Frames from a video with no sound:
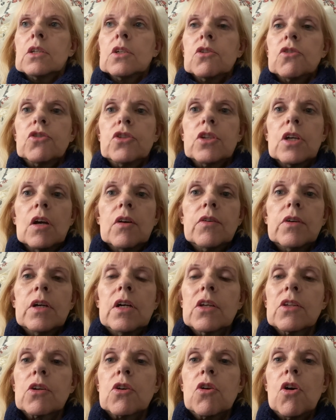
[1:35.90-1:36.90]
So
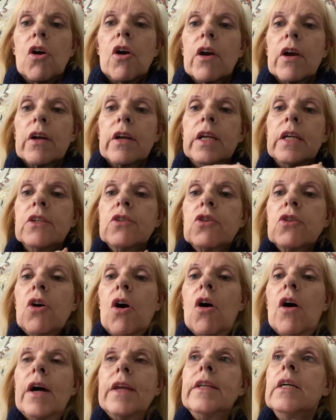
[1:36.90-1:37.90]
the car is
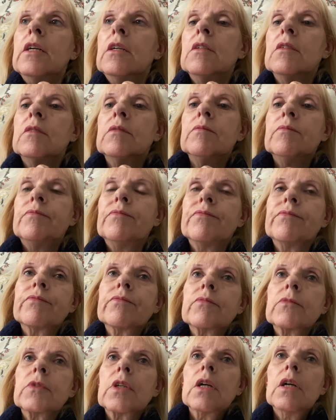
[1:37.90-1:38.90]
gone.
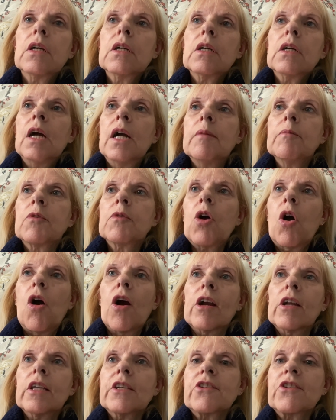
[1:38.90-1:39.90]
I'm
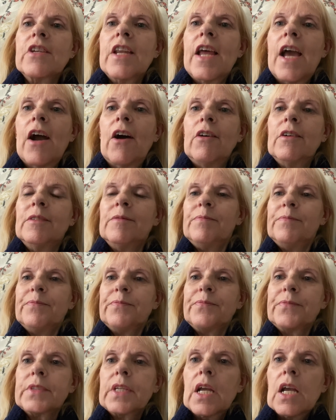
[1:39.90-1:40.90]
carless now.
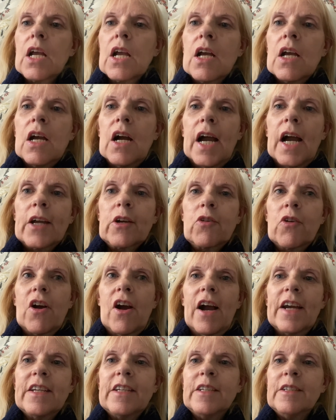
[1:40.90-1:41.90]
I
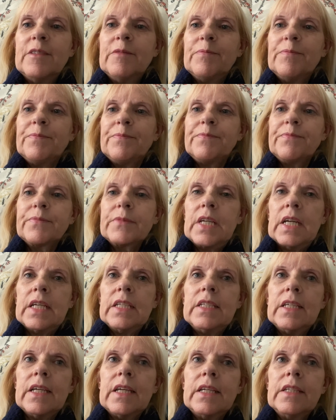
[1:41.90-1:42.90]
cried. I
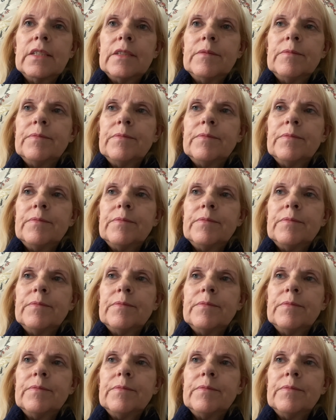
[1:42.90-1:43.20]
did.